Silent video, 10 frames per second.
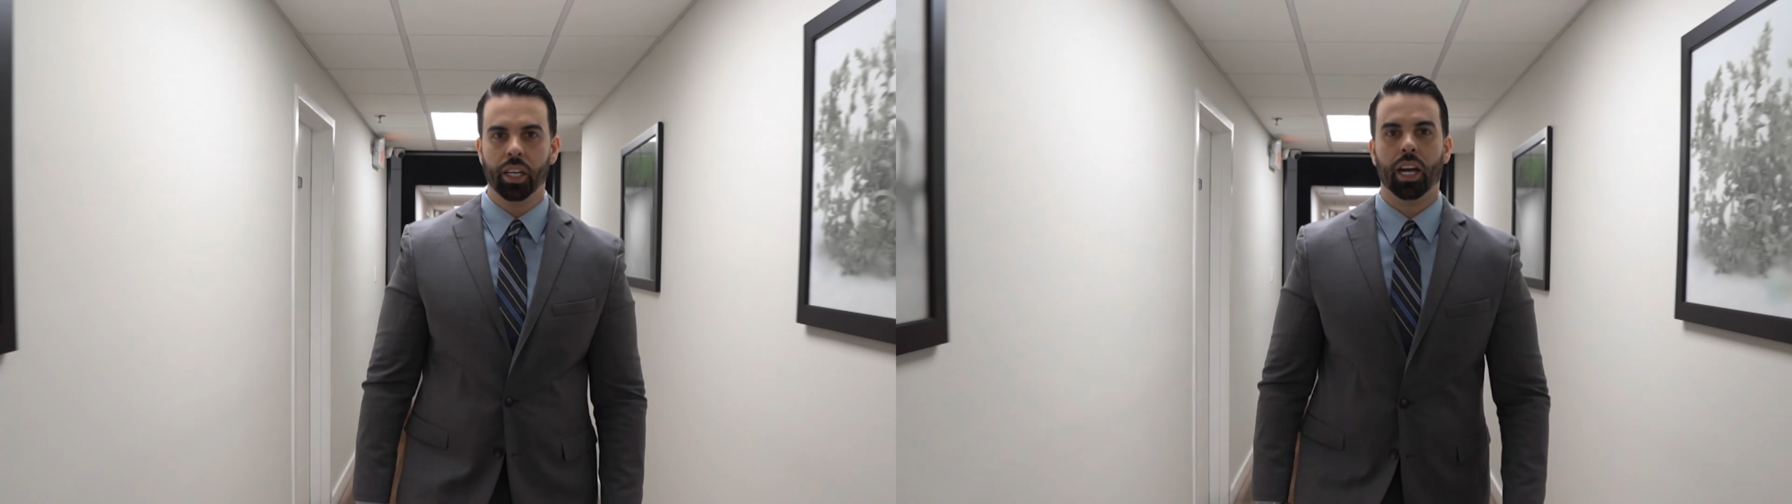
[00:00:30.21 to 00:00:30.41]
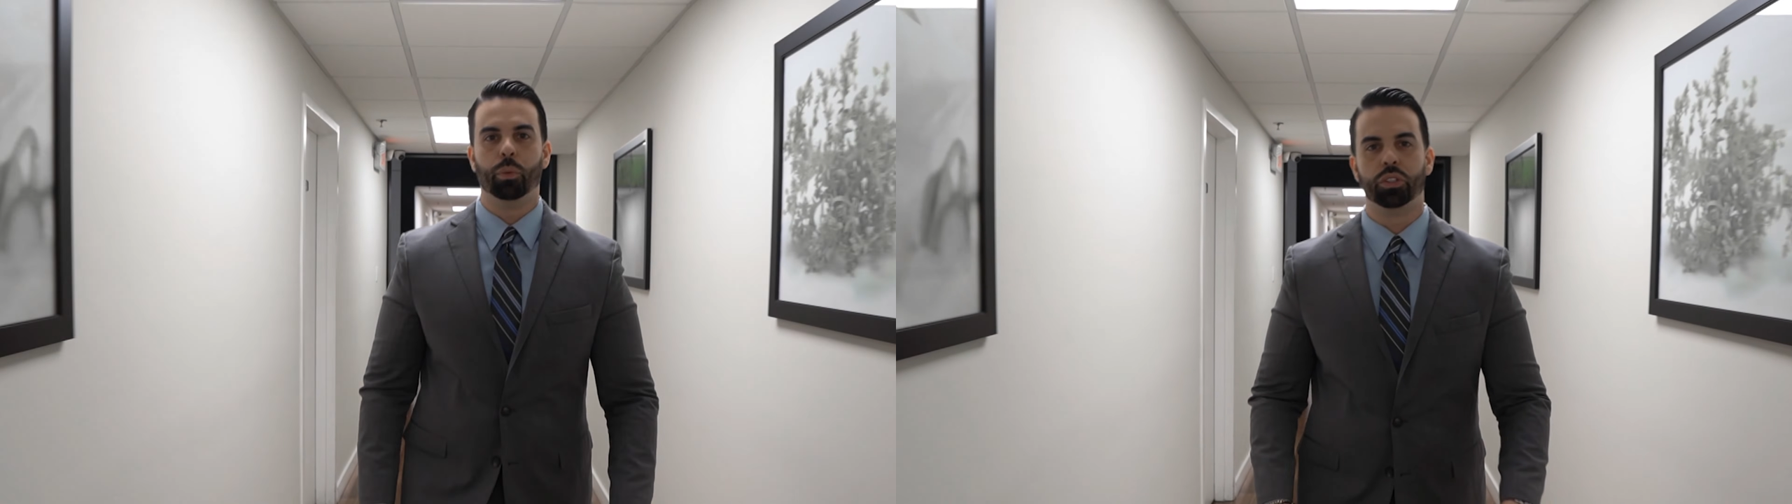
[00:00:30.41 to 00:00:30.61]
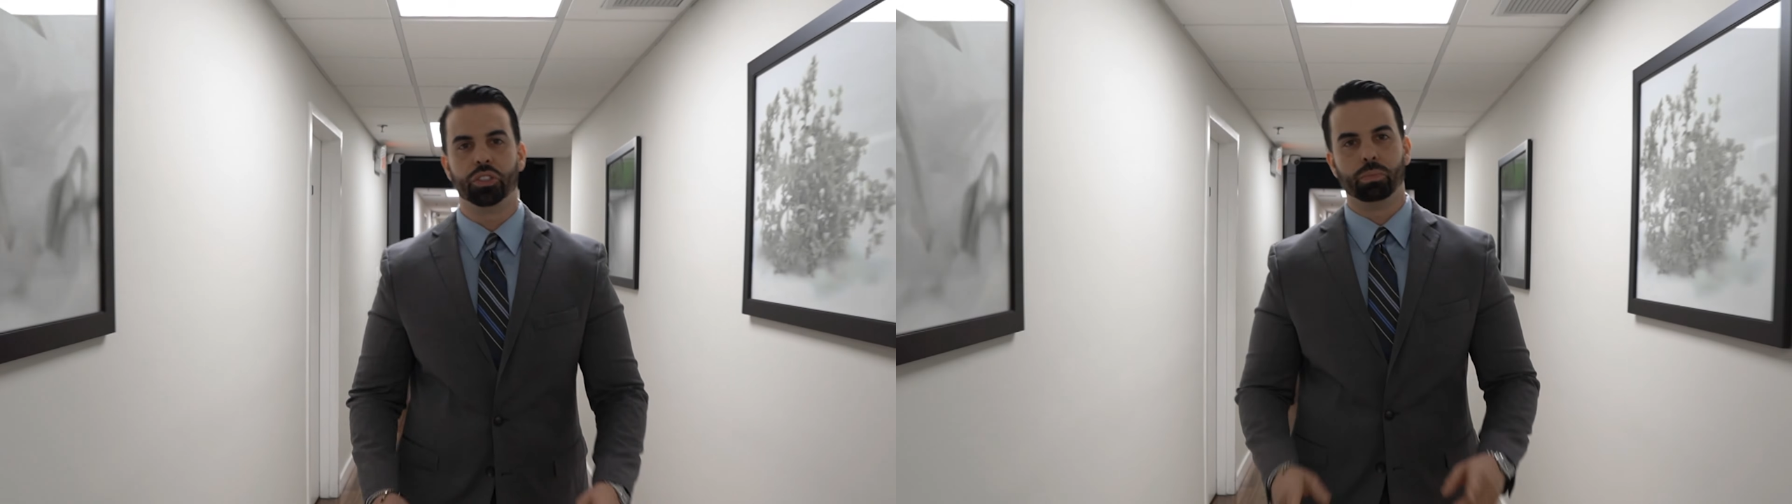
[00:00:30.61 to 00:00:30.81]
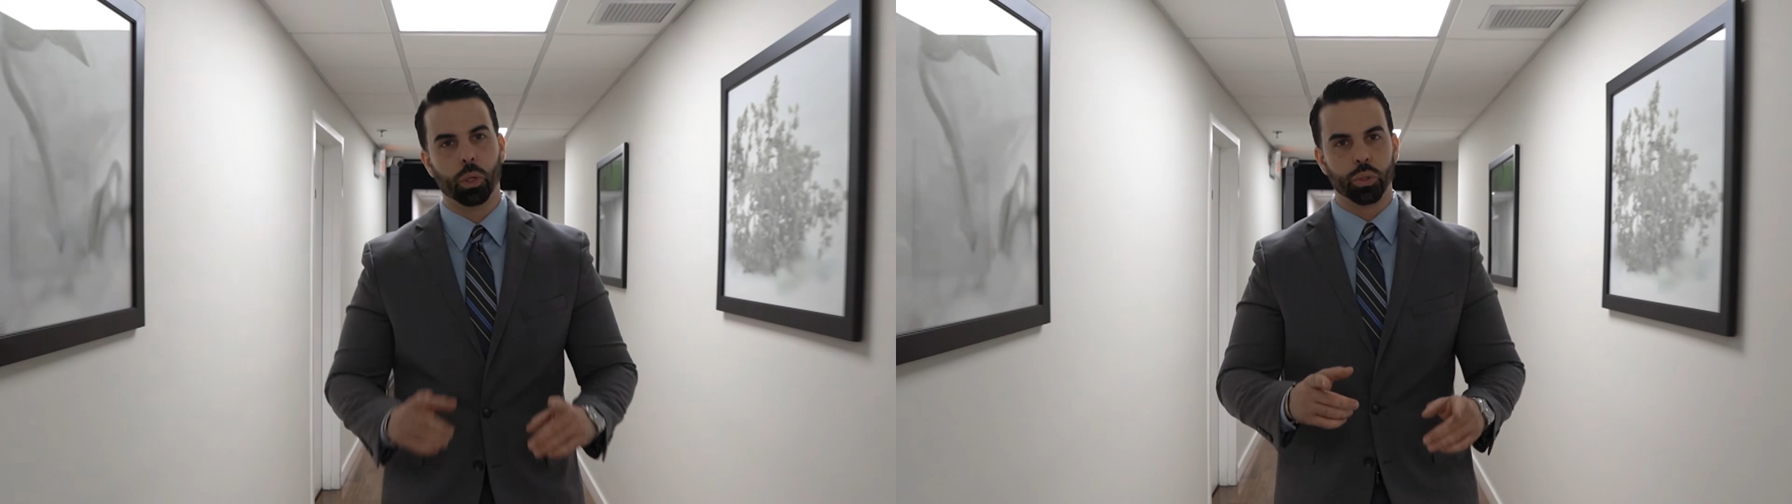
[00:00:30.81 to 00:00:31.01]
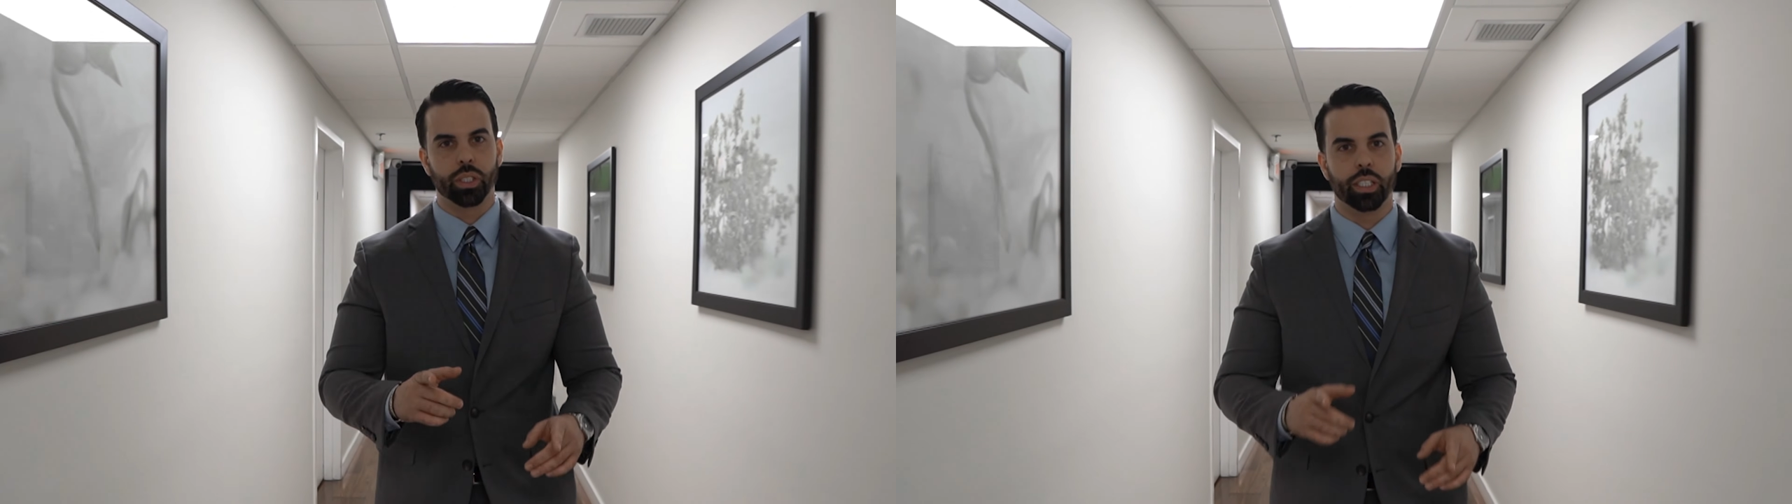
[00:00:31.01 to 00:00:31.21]
and what you're
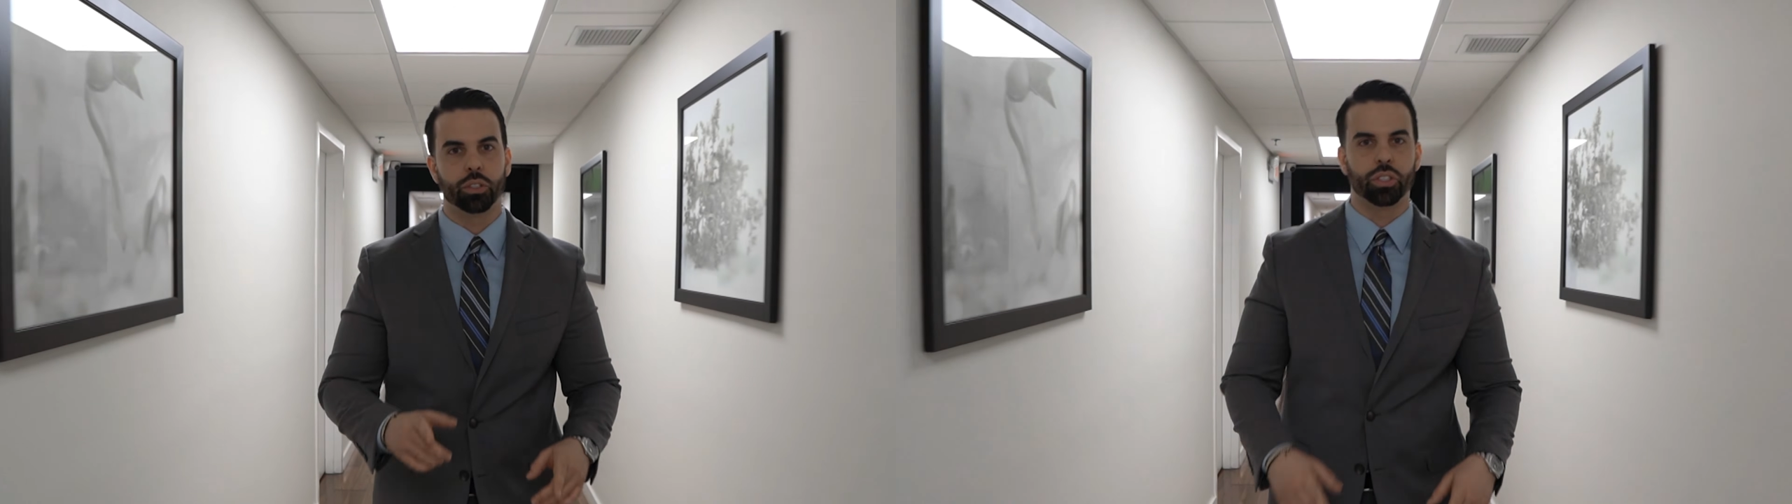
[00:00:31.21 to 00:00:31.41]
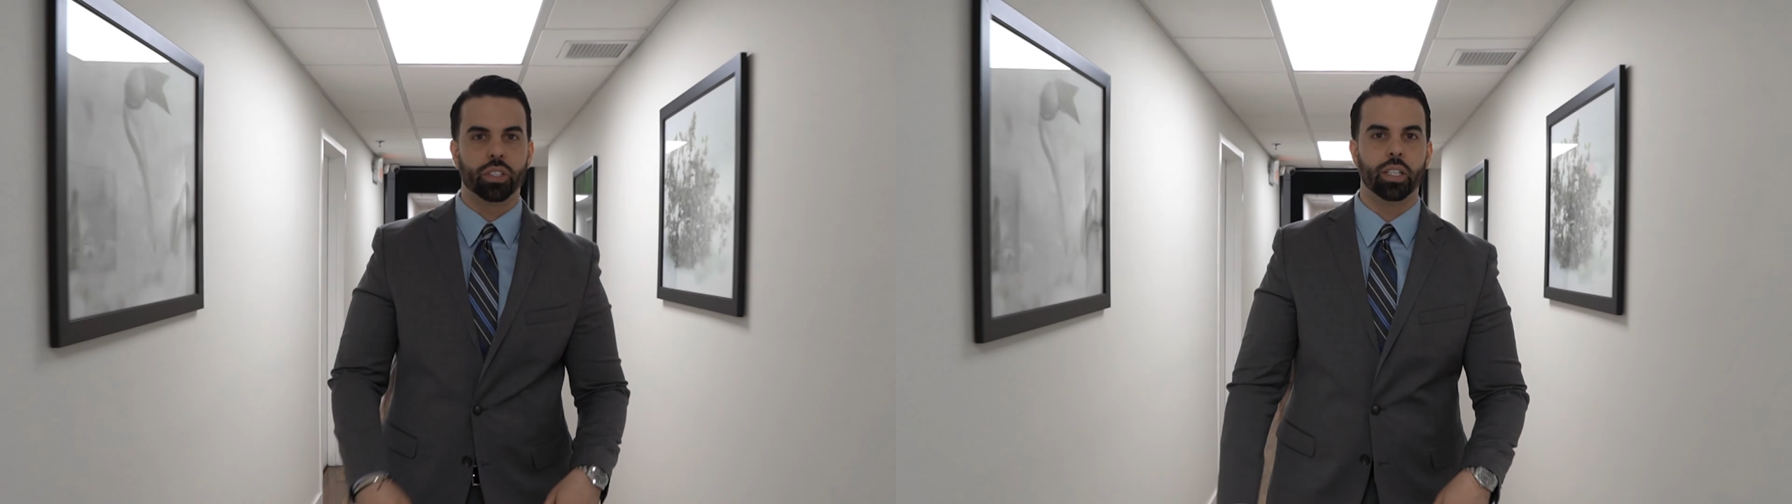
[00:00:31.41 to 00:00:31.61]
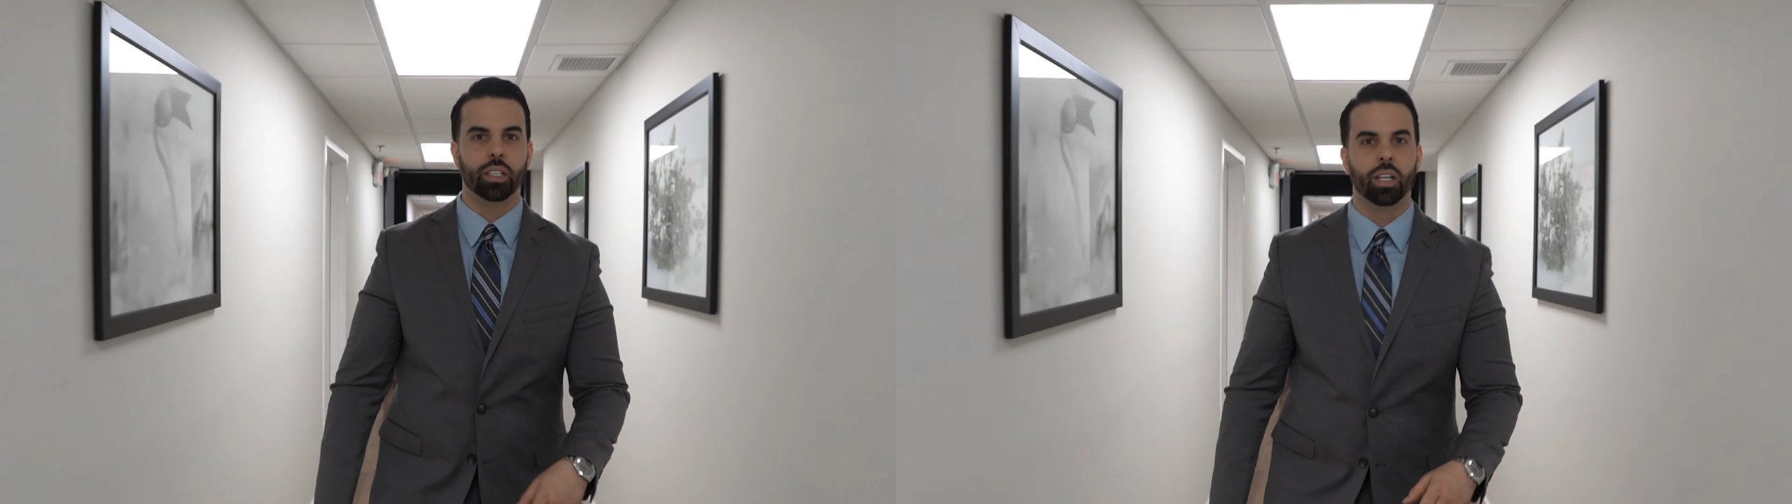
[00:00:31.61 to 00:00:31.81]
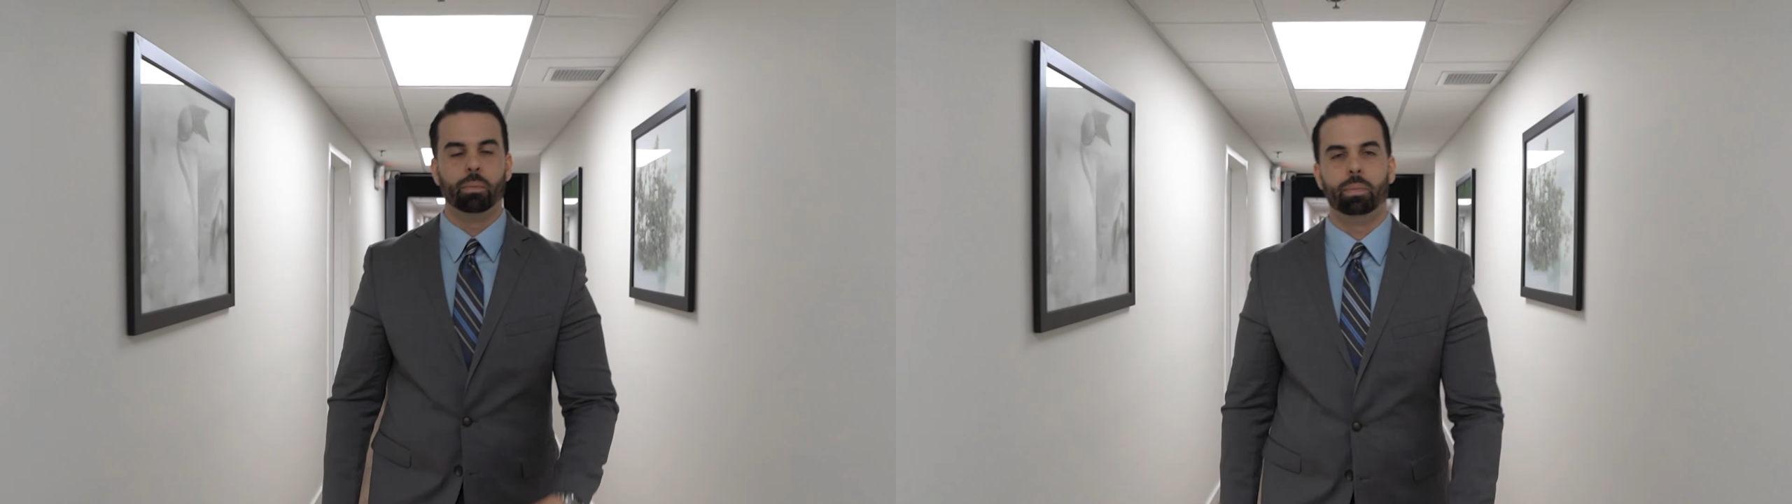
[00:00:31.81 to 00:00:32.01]
mostly interested in.